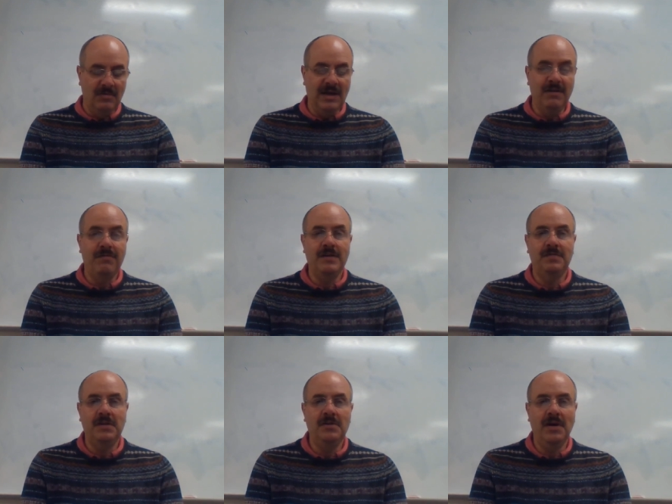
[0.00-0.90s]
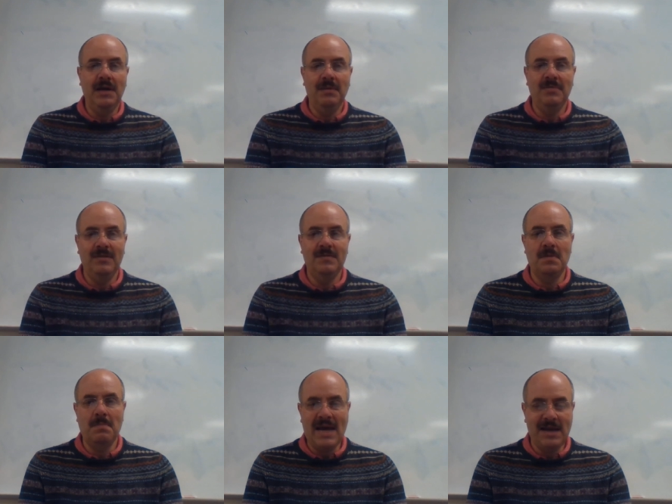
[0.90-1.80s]
We got 50 grams is
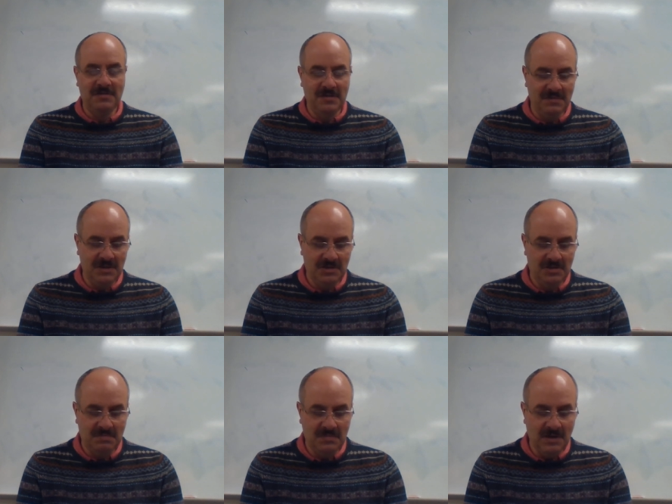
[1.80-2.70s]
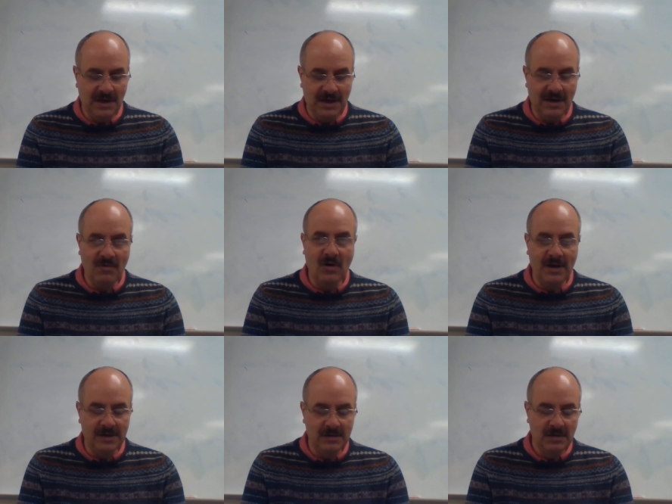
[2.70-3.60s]
the mass of the
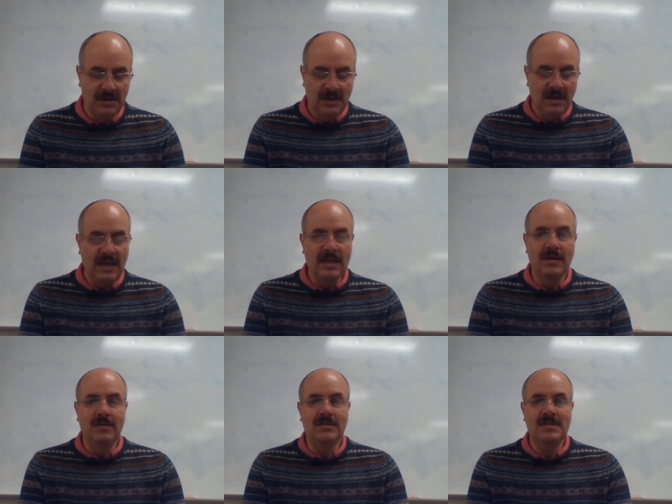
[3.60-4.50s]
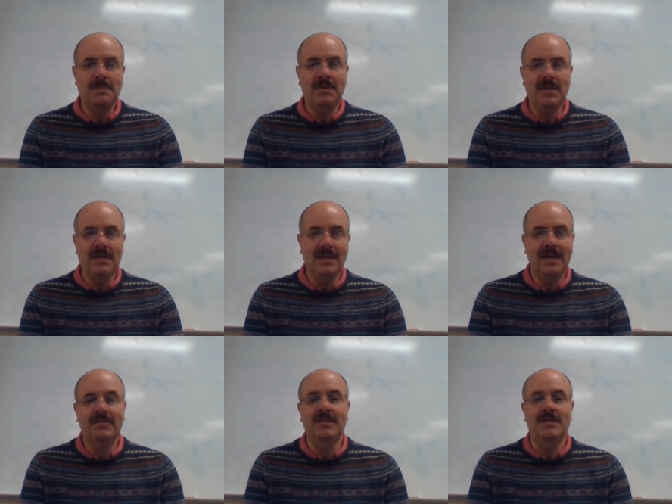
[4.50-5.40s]
water. And then CP,
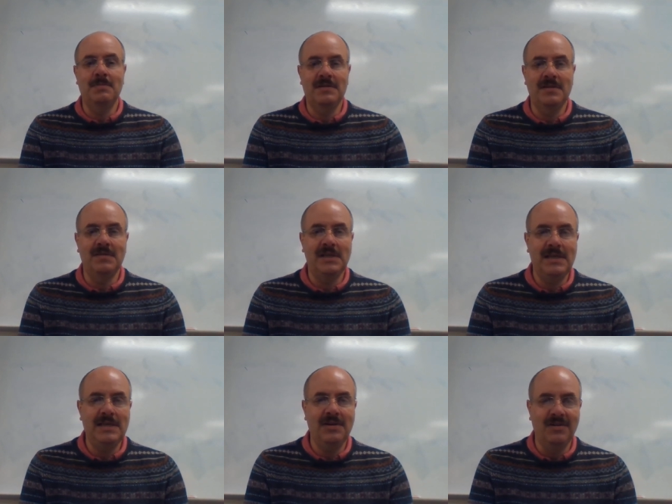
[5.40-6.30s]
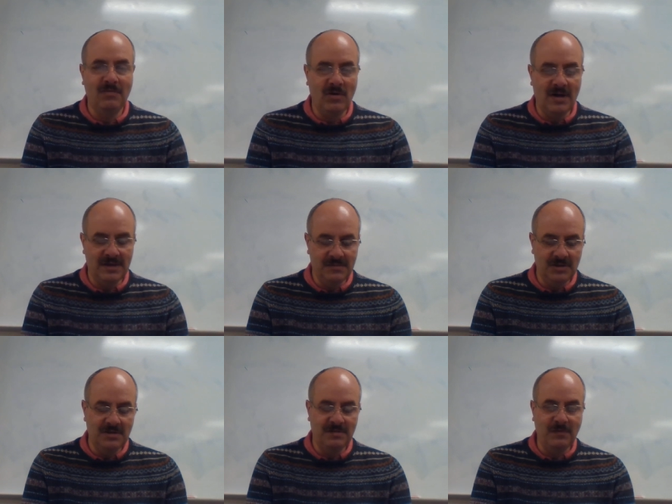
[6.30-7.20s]
that's the specific heat of water,
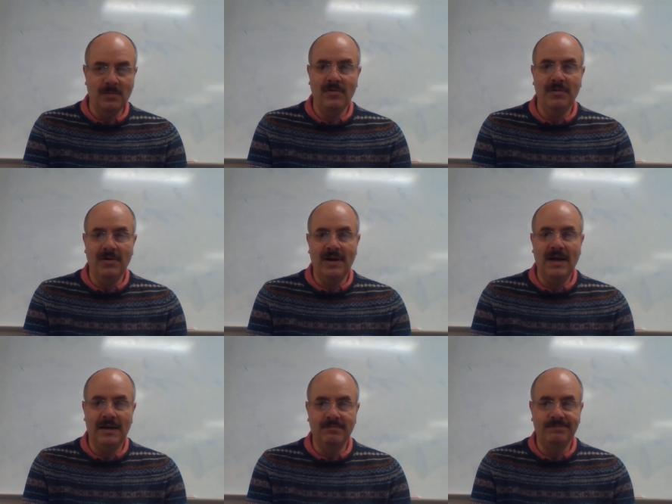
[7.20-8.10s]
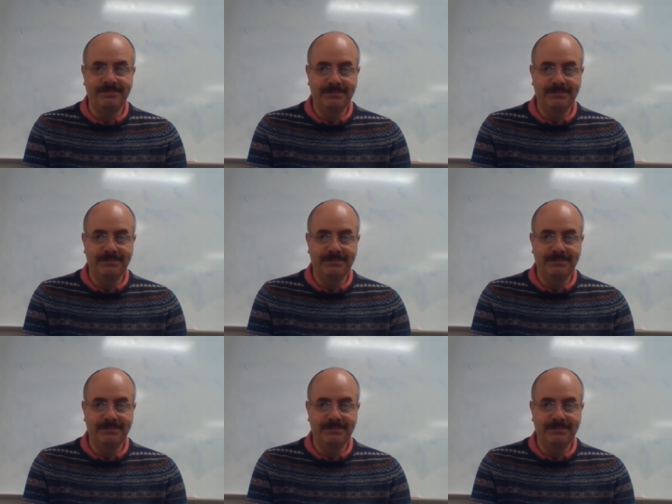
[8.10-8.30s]
which is 4.19.